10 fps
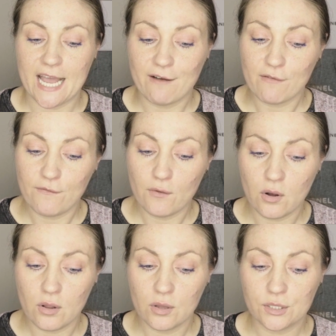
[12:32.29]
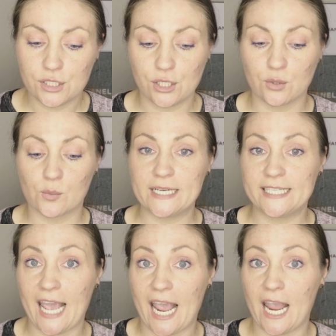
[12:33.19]
Neverfull to
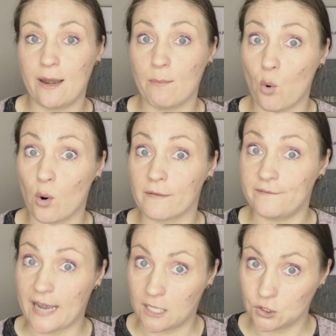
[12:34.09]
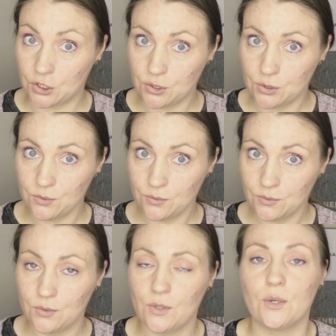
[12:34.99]
retain more value,
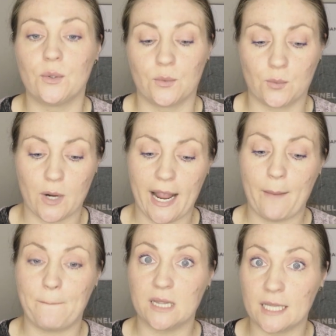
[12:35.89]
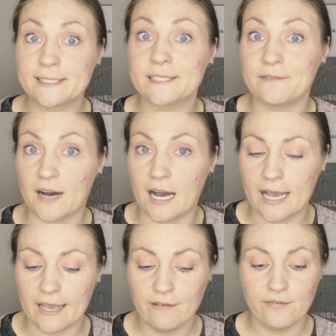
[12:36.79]
write
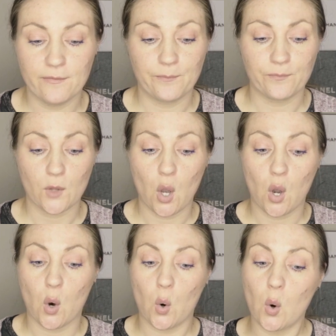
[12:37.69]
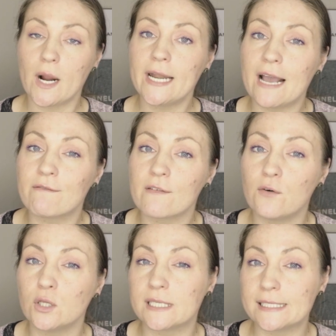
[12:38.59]
+5. Or
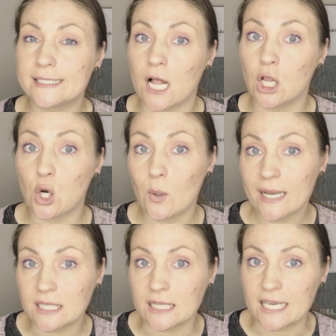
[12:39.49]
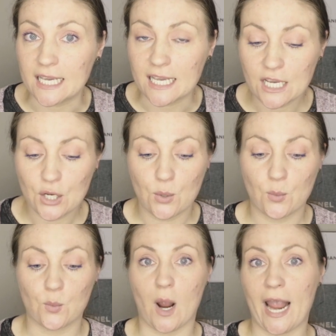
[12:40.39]
Neverfull to sell quickly,
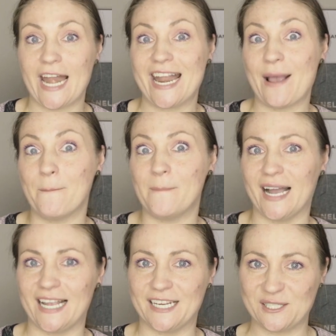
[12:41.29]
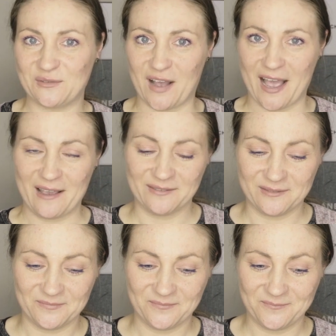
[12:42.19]
write
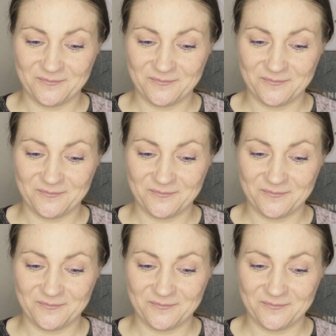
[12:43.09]
-5.